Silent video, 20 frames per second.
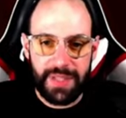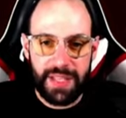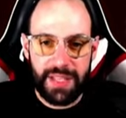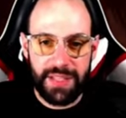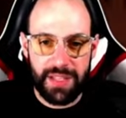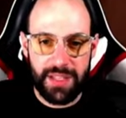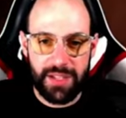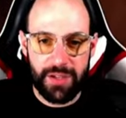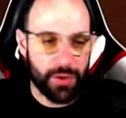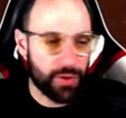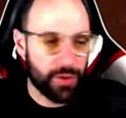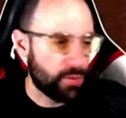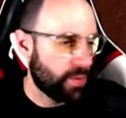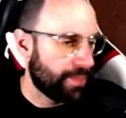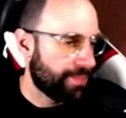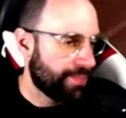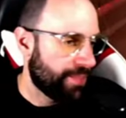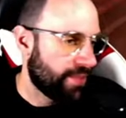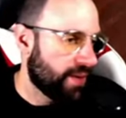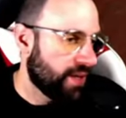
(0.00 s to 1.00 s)
That's a good
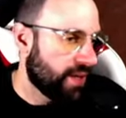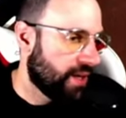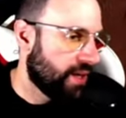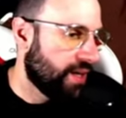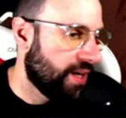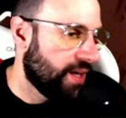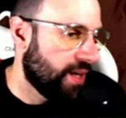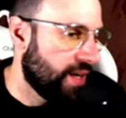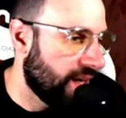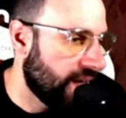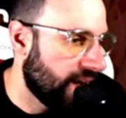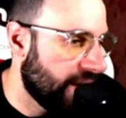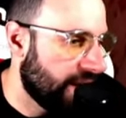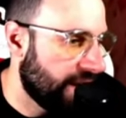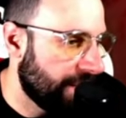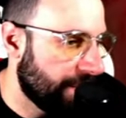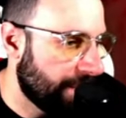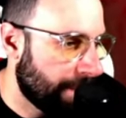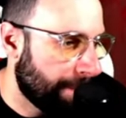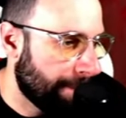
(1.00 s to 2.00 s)
one.
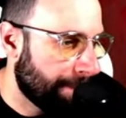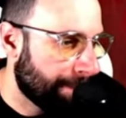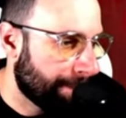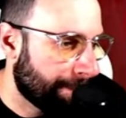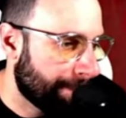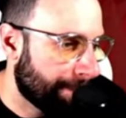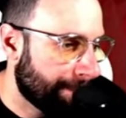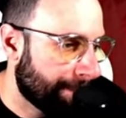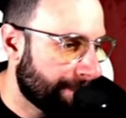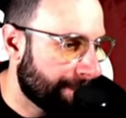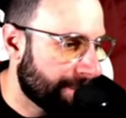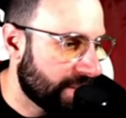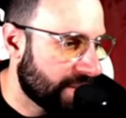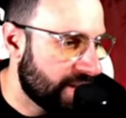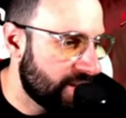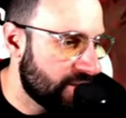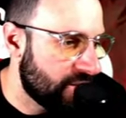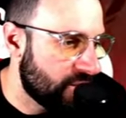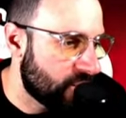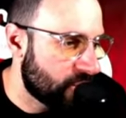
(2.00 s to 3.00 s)
Um,
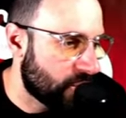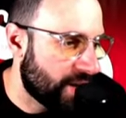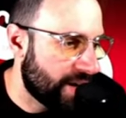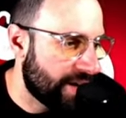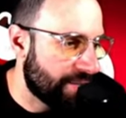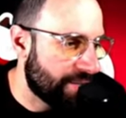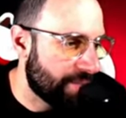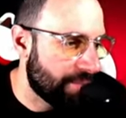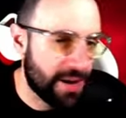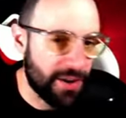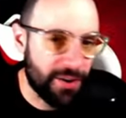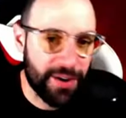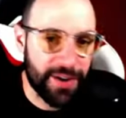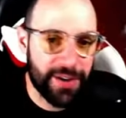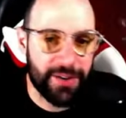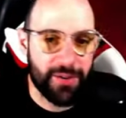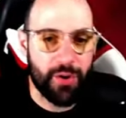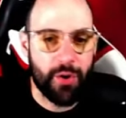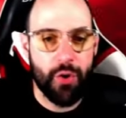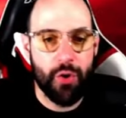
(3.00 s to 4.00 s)
did you try
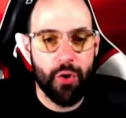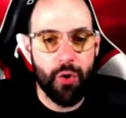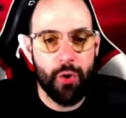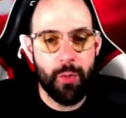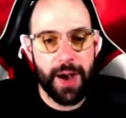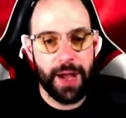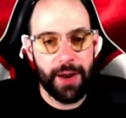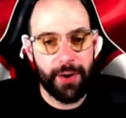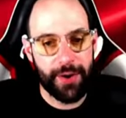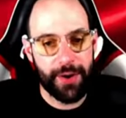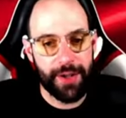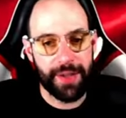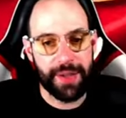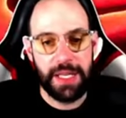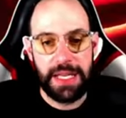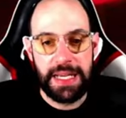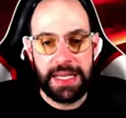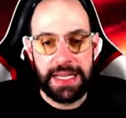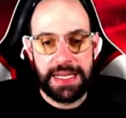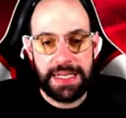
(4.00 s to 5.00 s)
Valorant? Oh,
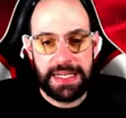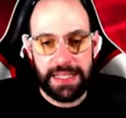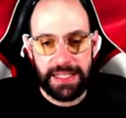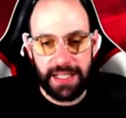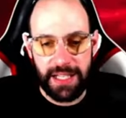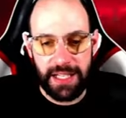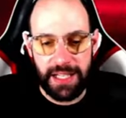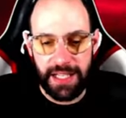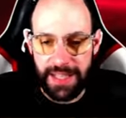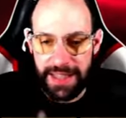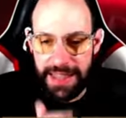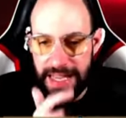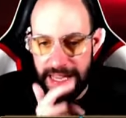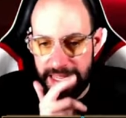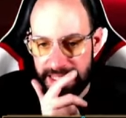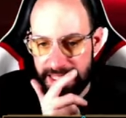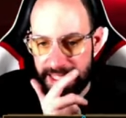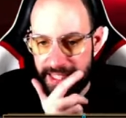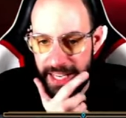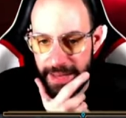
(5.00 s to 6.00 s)
Valorant.
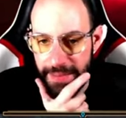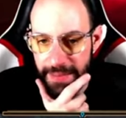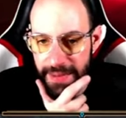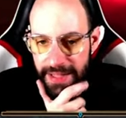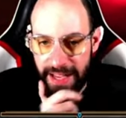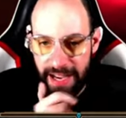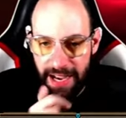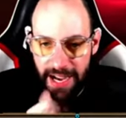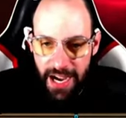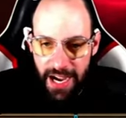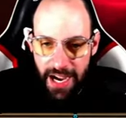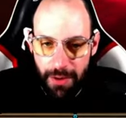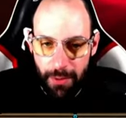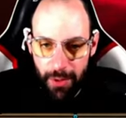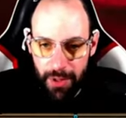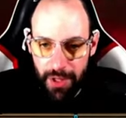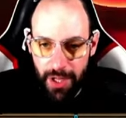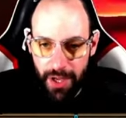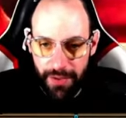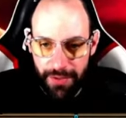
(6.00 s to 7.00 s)
That's a game that I
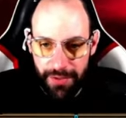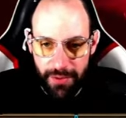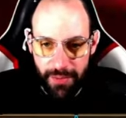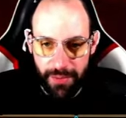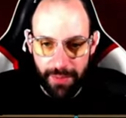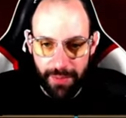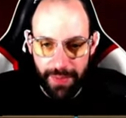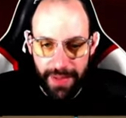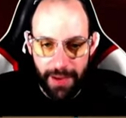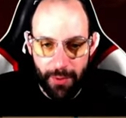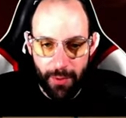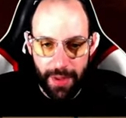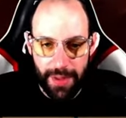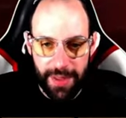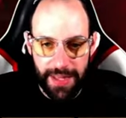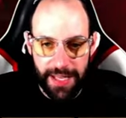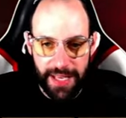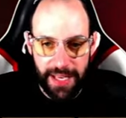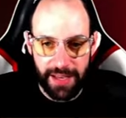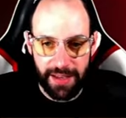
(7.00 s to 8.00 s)
would love to play
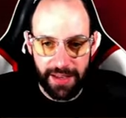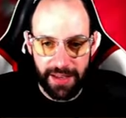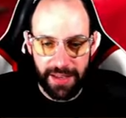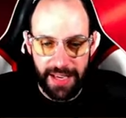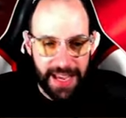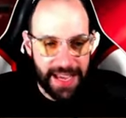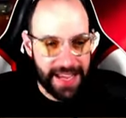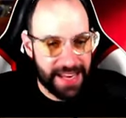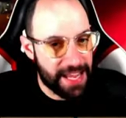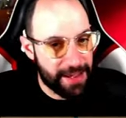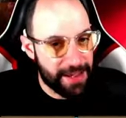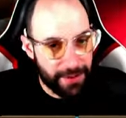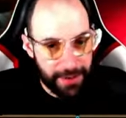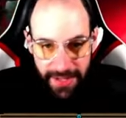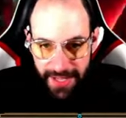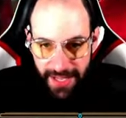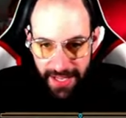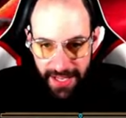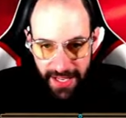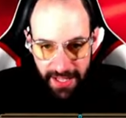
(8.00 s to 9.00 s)
one day. I
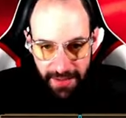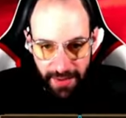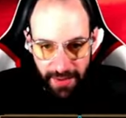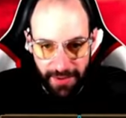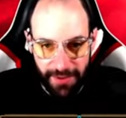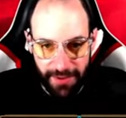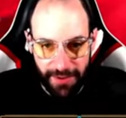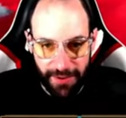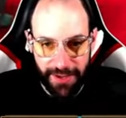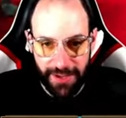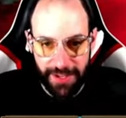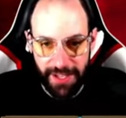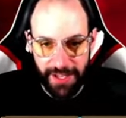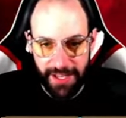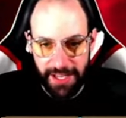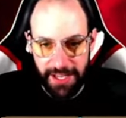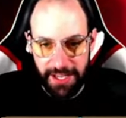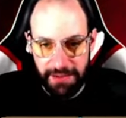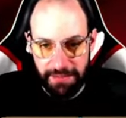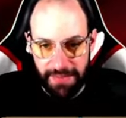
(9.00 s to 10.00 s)
never did it before.
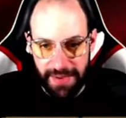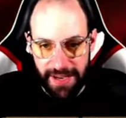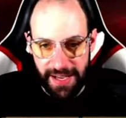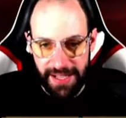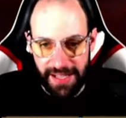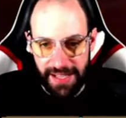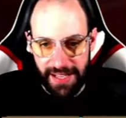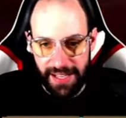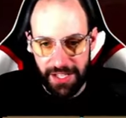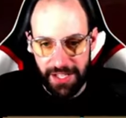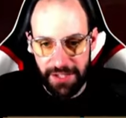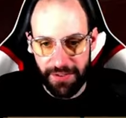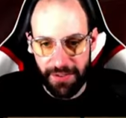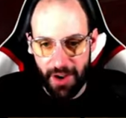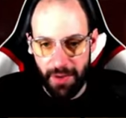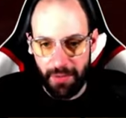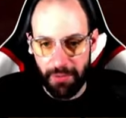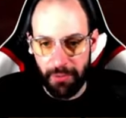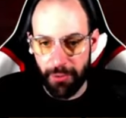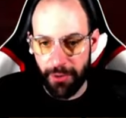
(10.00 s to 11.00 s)
But it's
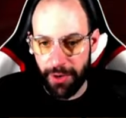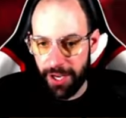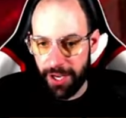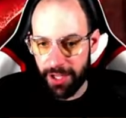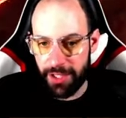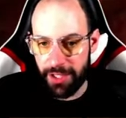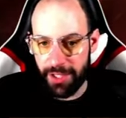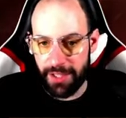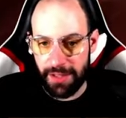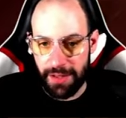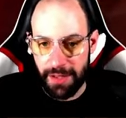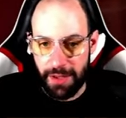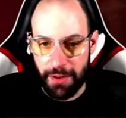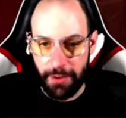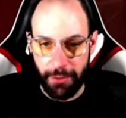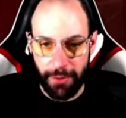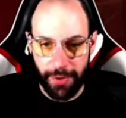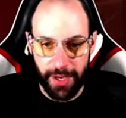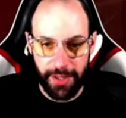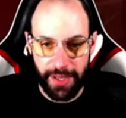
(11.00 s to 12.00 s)
from Riot.
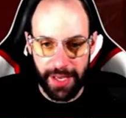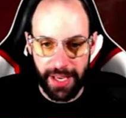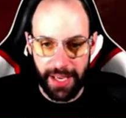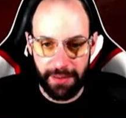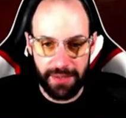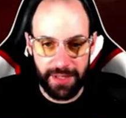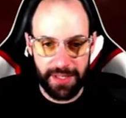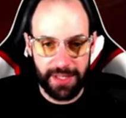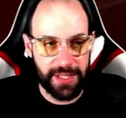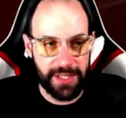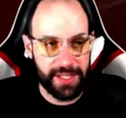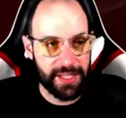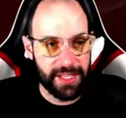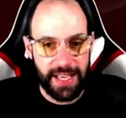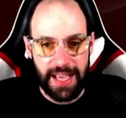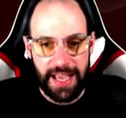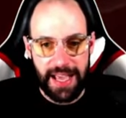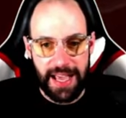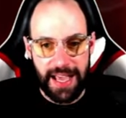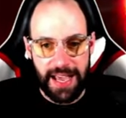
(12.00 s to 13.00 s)
Riot Games,
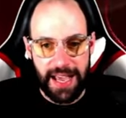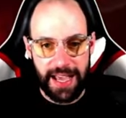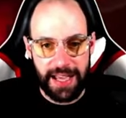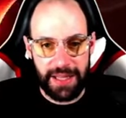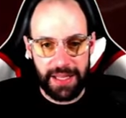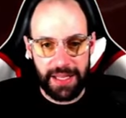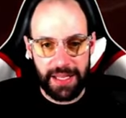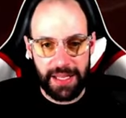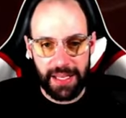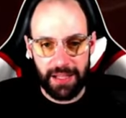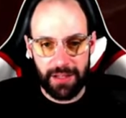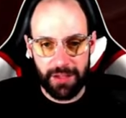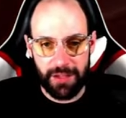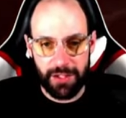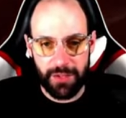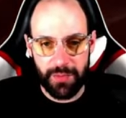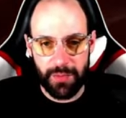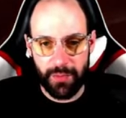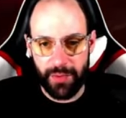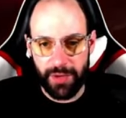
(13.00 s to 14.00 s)
and it
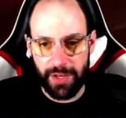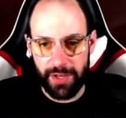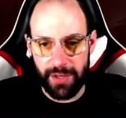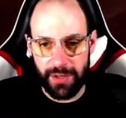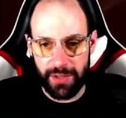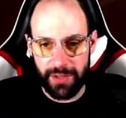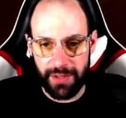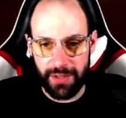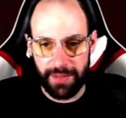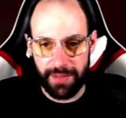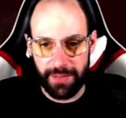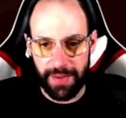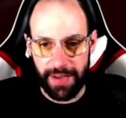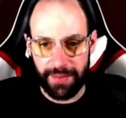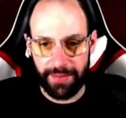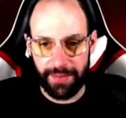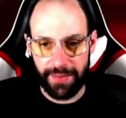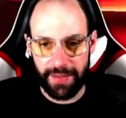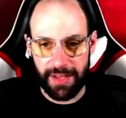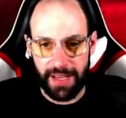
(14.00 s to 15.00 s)
looks pretty good,
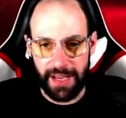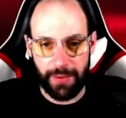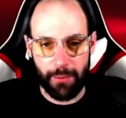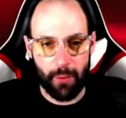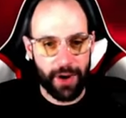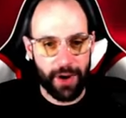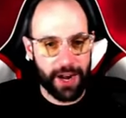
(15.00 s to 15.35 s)
man. And